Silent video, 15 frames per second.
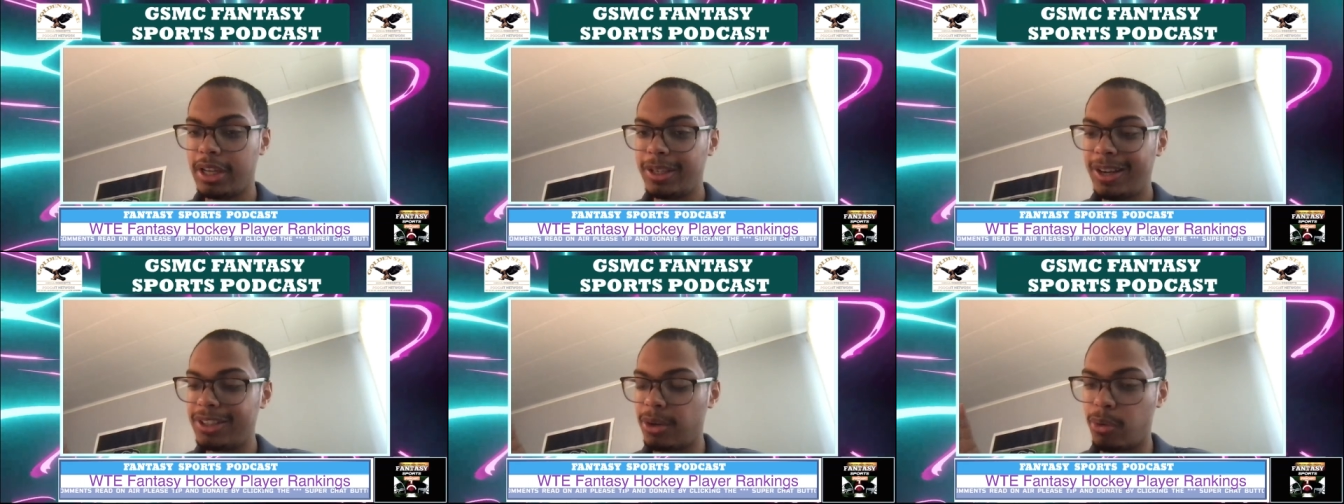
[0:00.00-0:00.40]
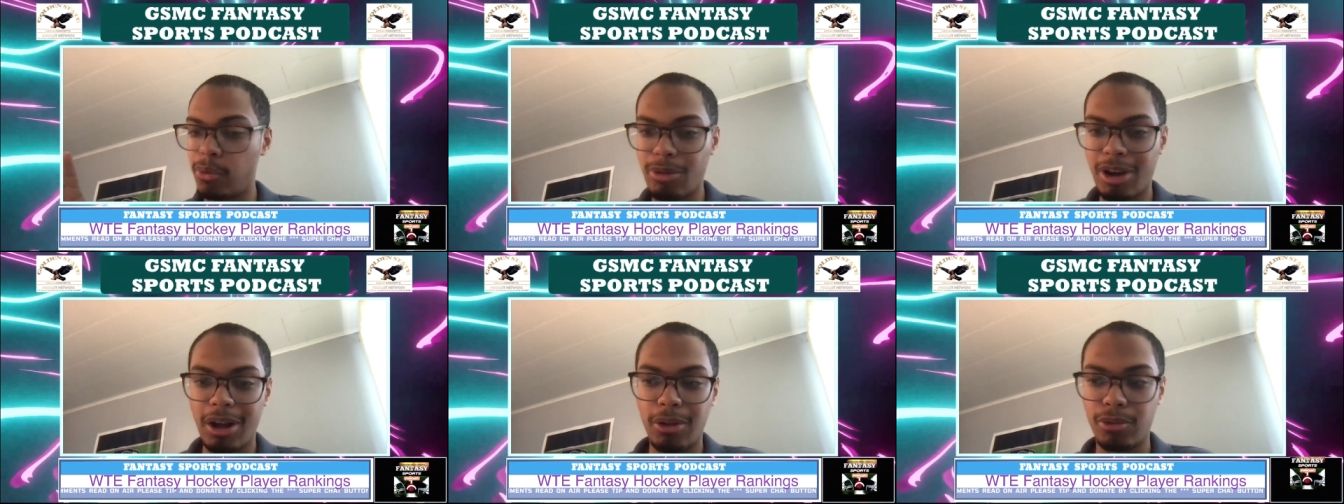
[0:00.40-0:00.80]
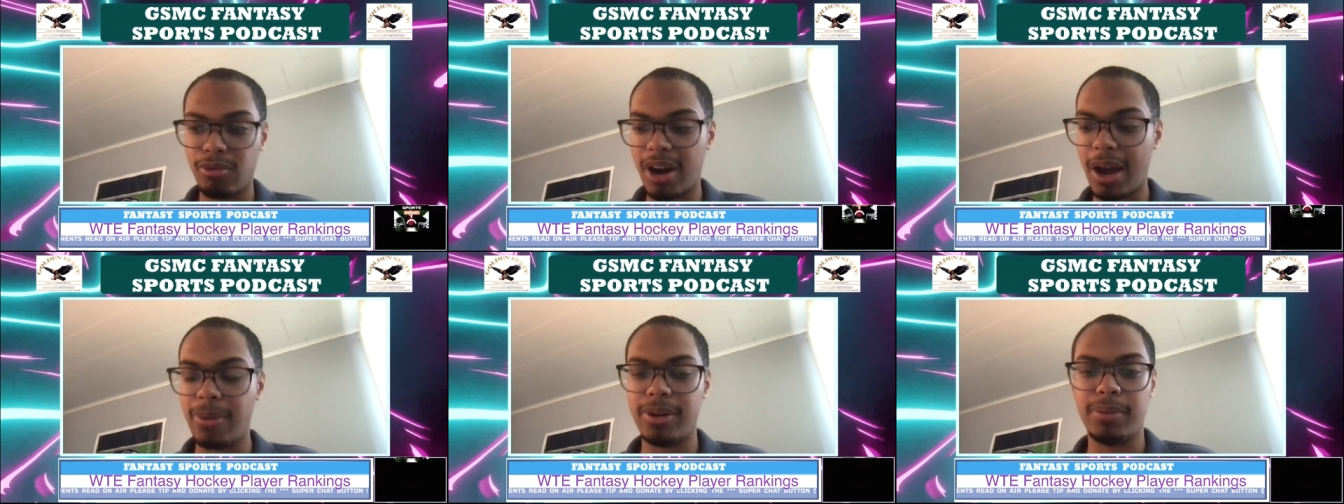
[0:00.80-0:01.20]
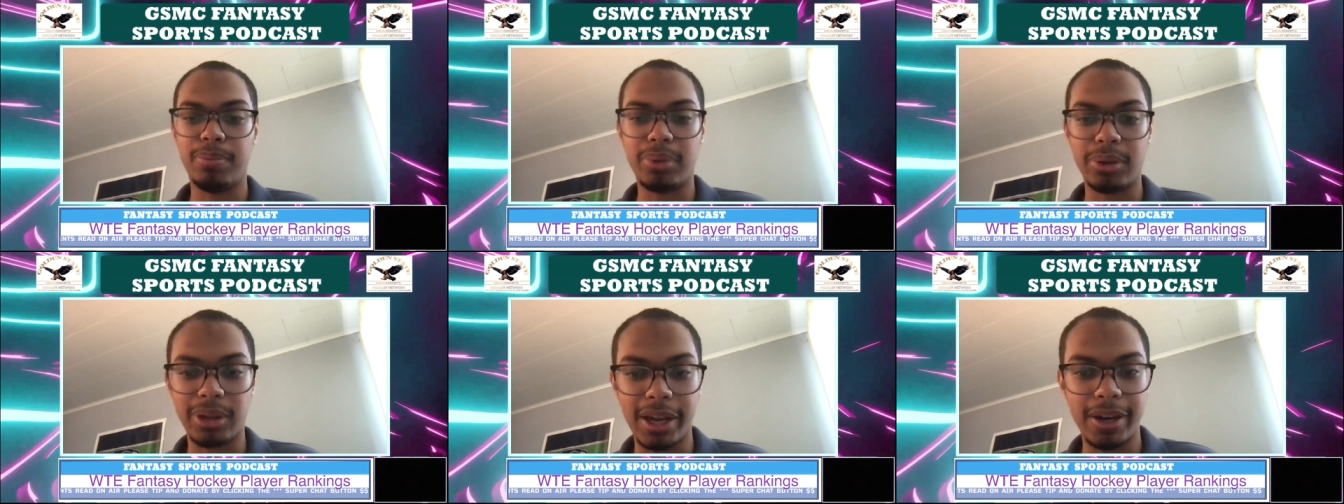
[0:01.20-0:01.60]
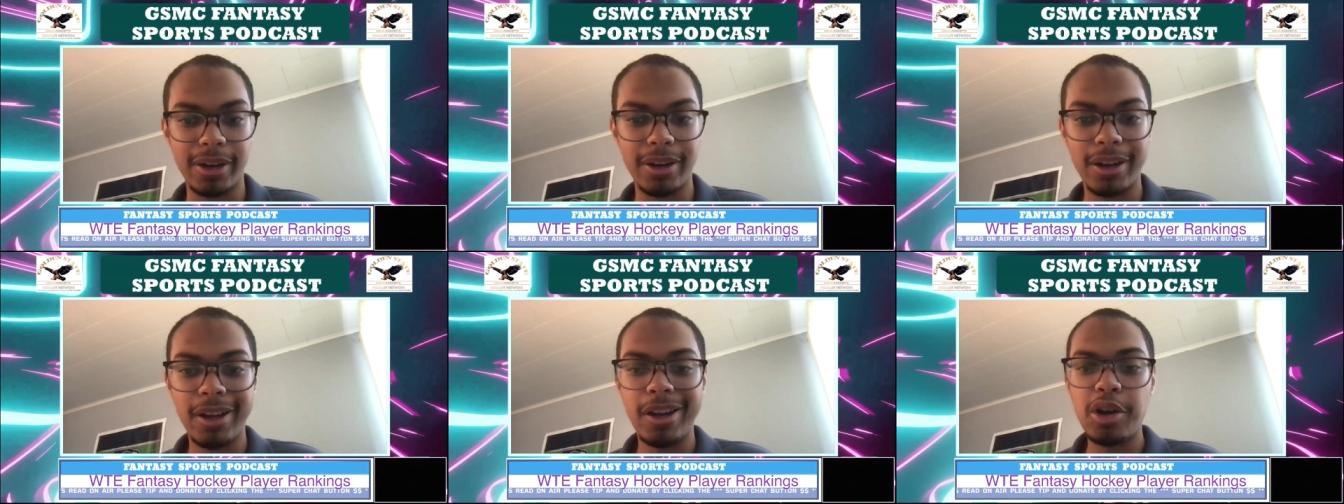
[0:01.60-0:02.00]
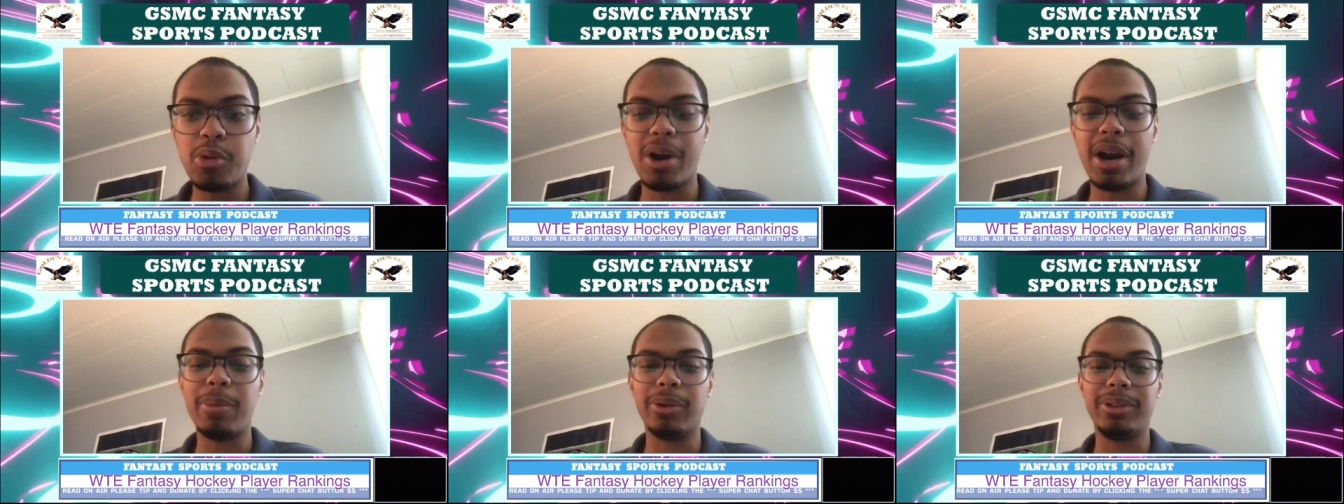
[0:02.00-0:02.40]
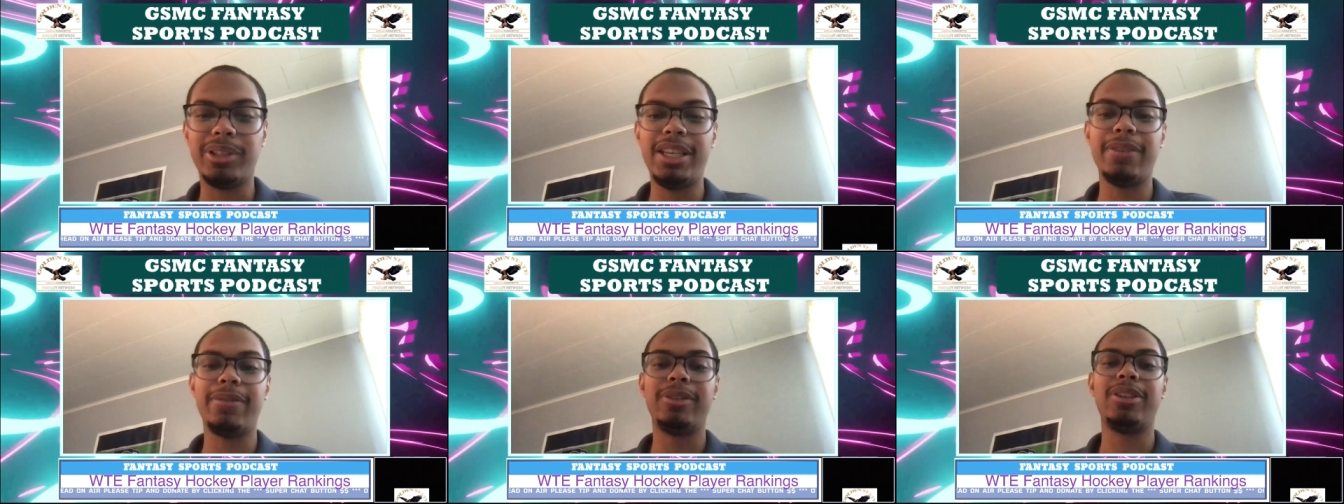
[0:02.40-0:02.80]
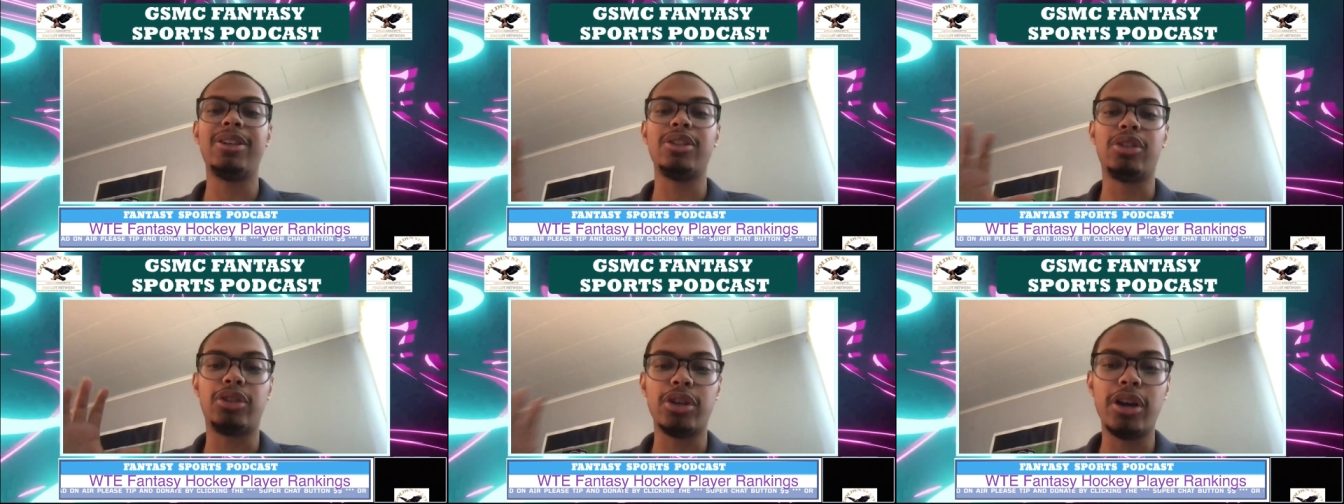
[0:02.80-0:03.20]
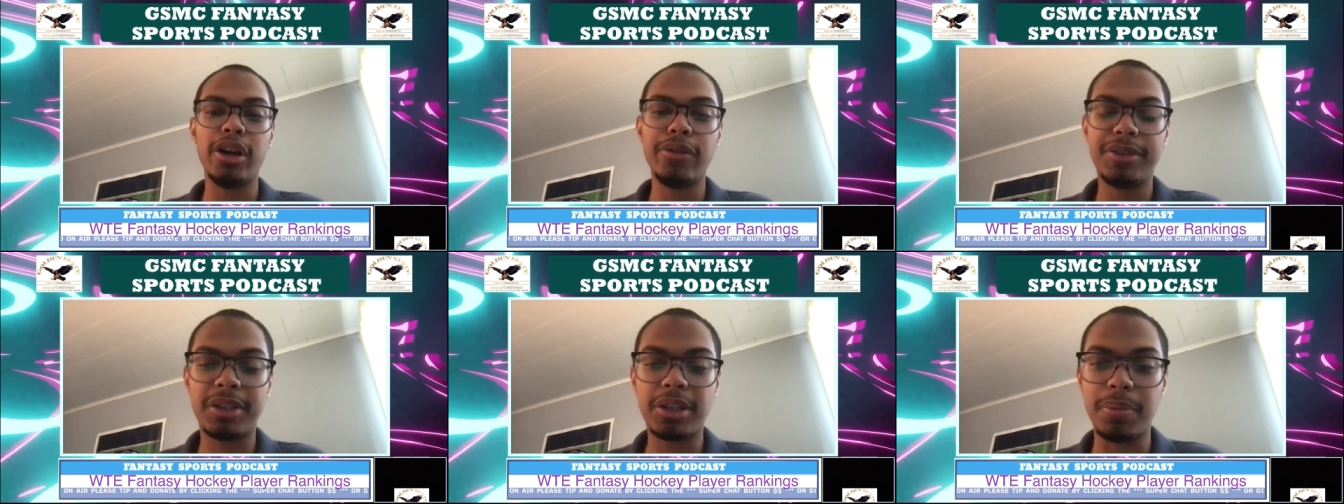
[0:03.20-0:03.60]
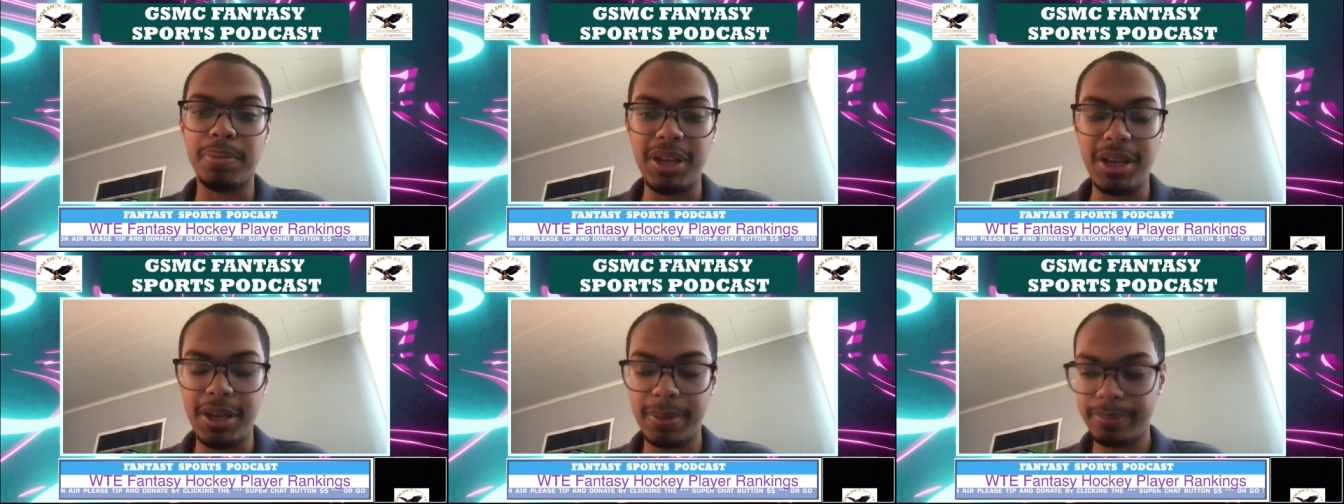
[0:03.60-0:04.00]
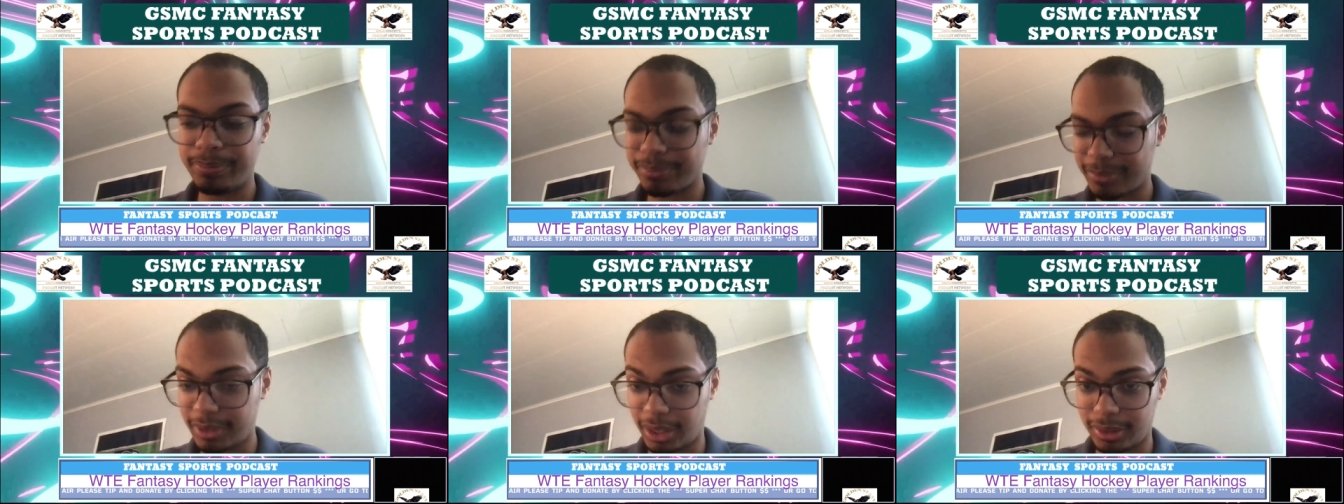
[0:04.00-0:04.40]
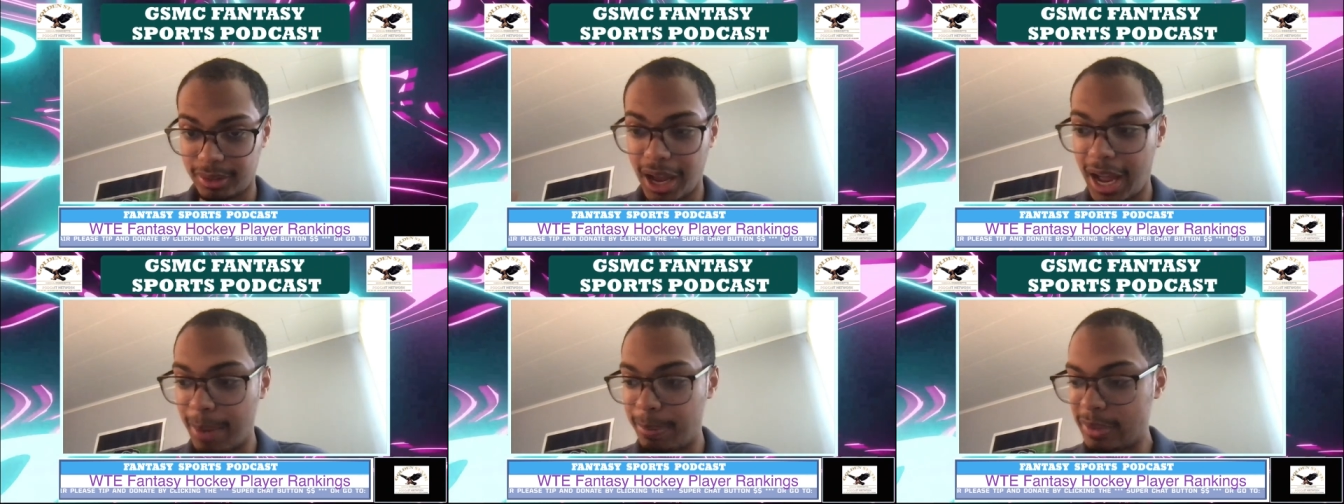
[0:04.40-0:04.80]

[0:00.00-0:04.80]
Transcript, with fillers: That's a well rounded player who I believe deserves to be the top